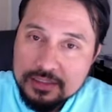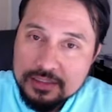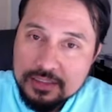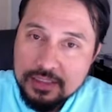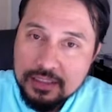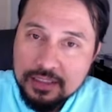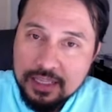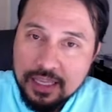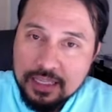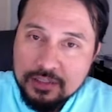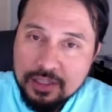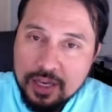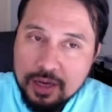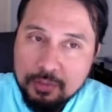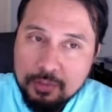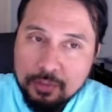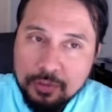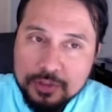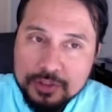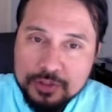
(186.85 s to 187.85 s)
A nice
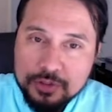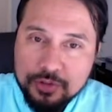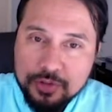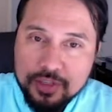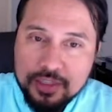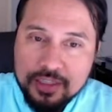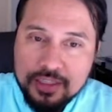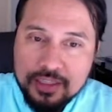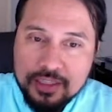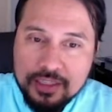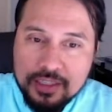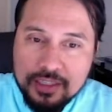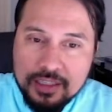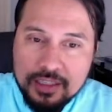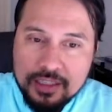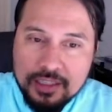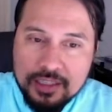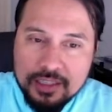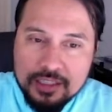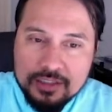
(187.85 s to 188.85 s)
upward trend.
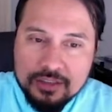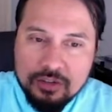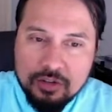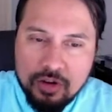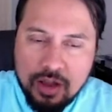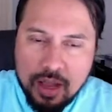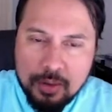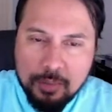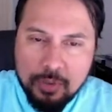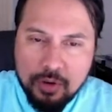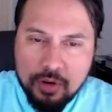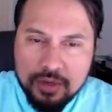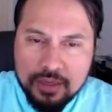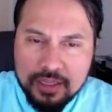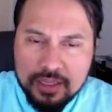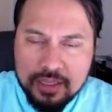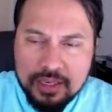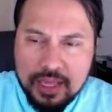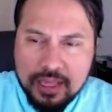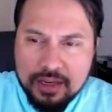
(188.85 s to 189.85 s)
So I bought
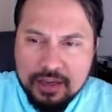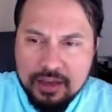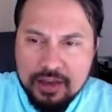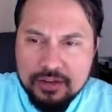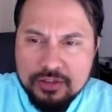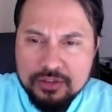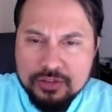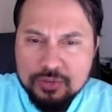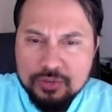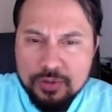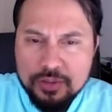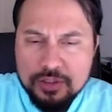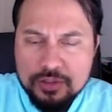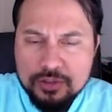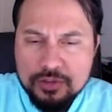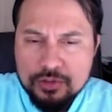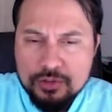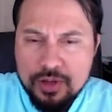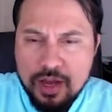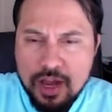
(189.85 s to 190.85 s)
in at
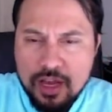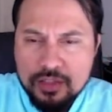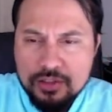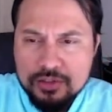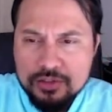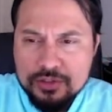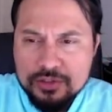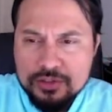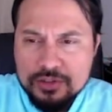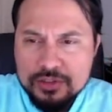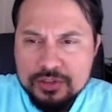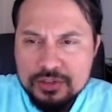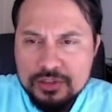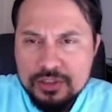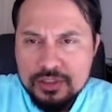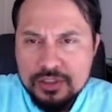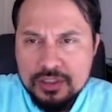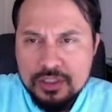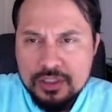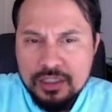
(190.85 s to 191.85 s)
$122.
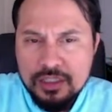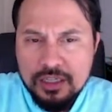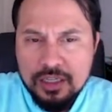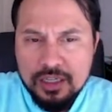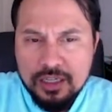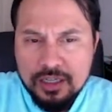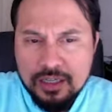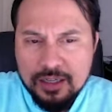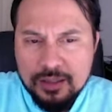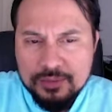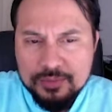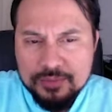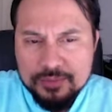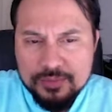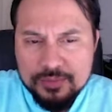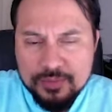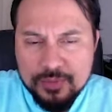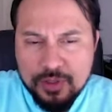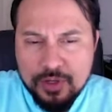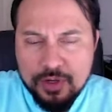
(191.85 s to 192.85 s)

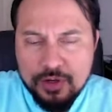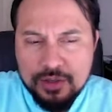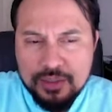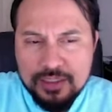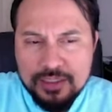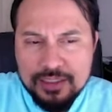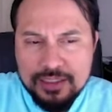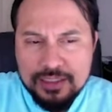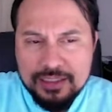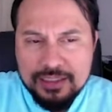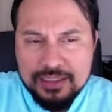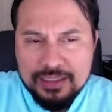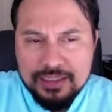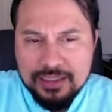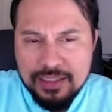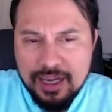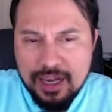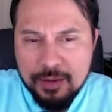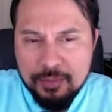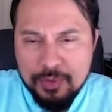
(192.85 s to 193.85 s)
Currently,
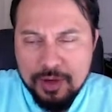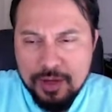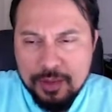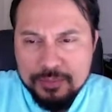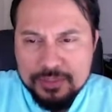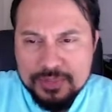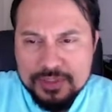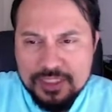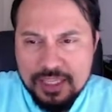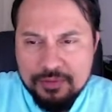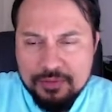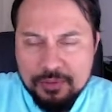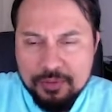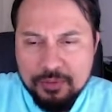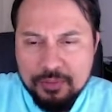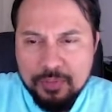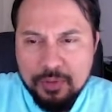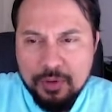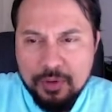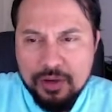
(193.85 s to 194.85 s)
I'm up
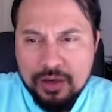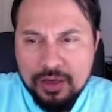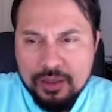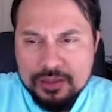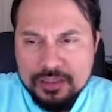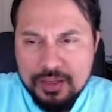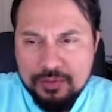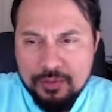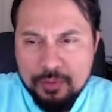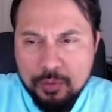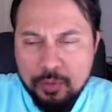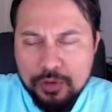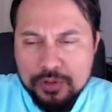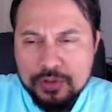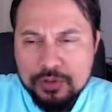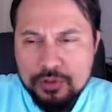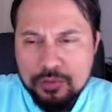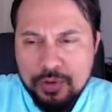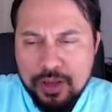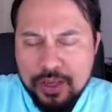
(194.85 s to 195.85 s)

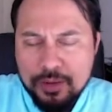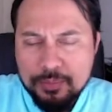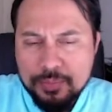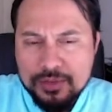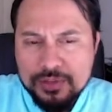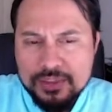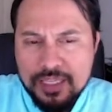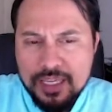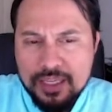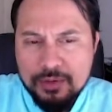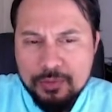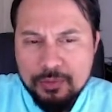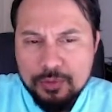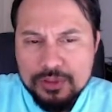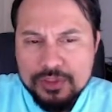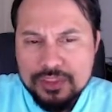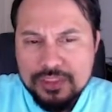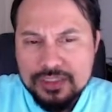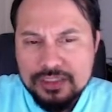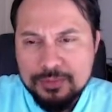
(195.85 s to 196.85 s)
7.28%,
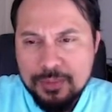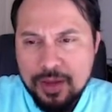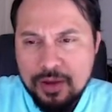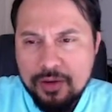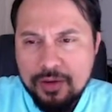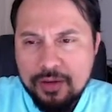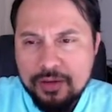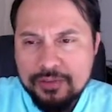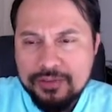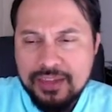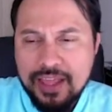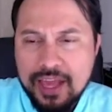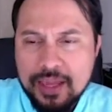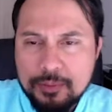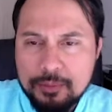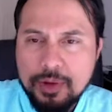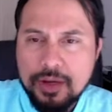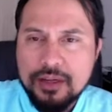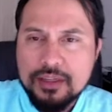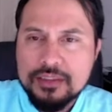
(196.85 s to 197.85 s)
which is about
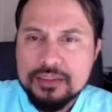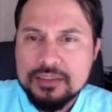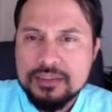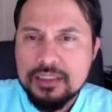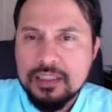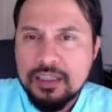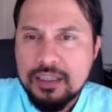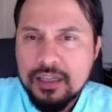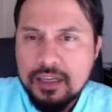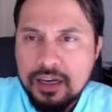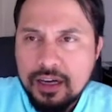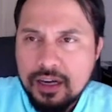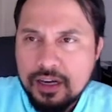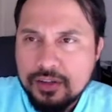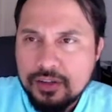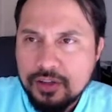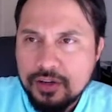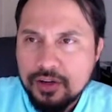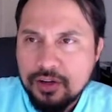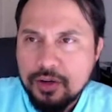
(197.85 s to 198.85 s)
$9.
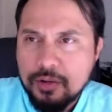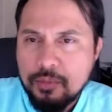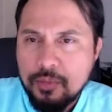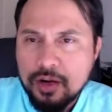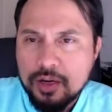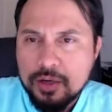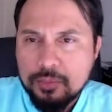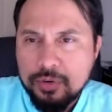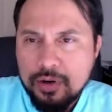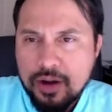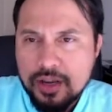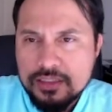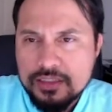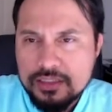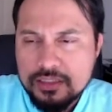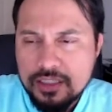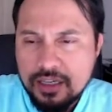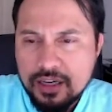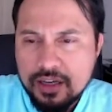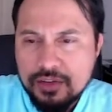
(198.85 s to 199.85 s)
The current market price
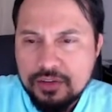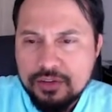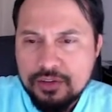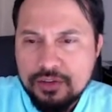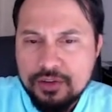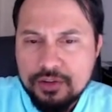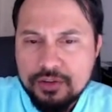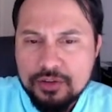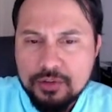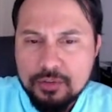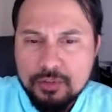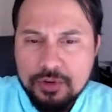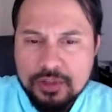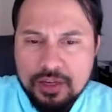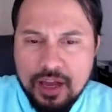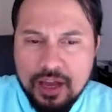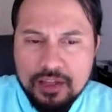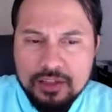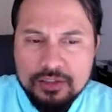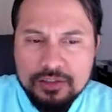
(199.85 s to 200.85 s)
is
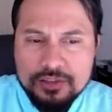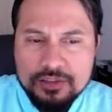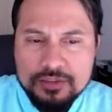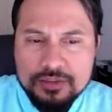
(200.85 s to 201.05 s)
$131.